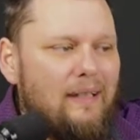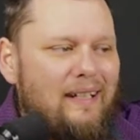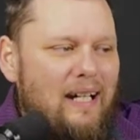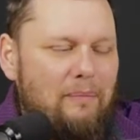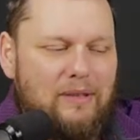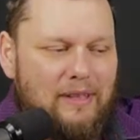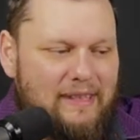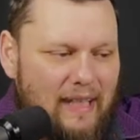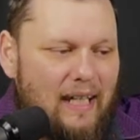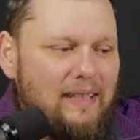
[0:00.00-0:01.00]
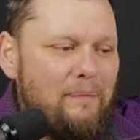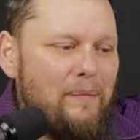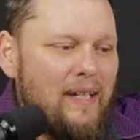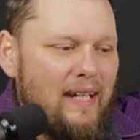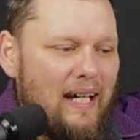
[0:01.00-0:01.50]
to Son.
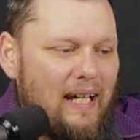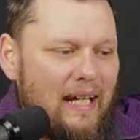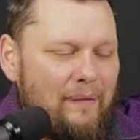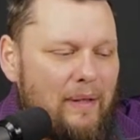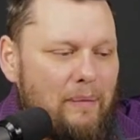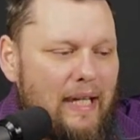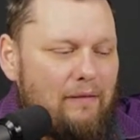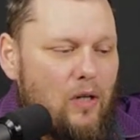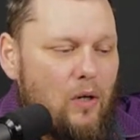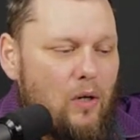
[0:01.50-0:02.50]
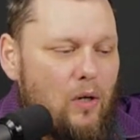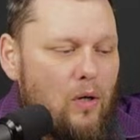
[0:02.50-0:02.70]
And then we have Codex